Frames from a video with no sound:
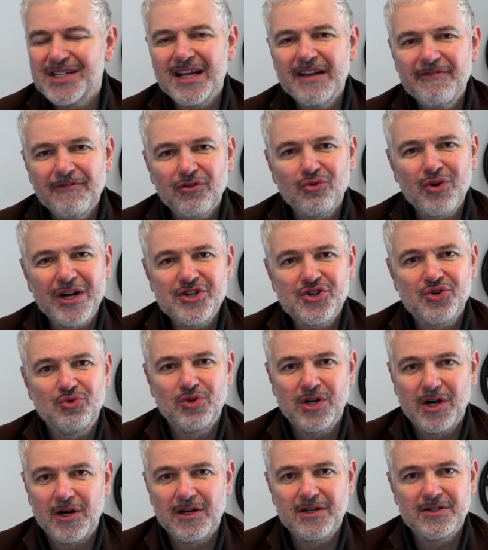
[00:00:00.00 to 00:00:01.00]
influential
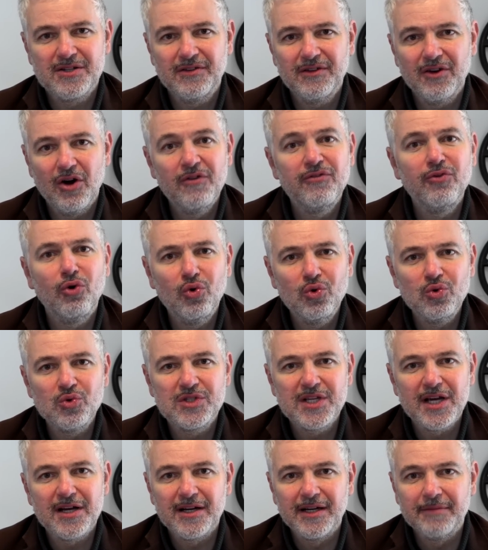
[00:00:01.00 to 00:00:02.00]
cars of all
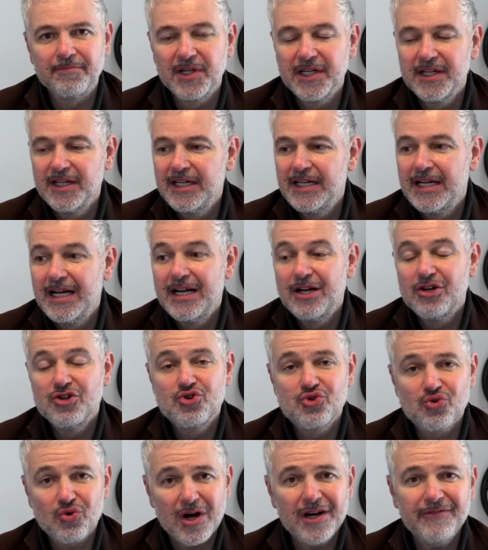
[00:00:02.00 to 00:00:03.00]
time.
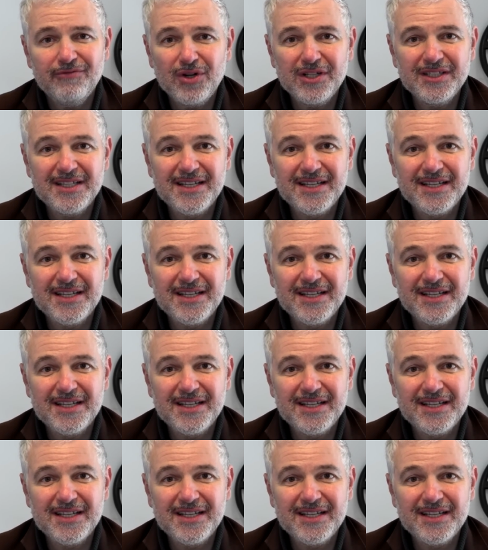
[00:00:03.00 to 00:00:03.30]
Drive one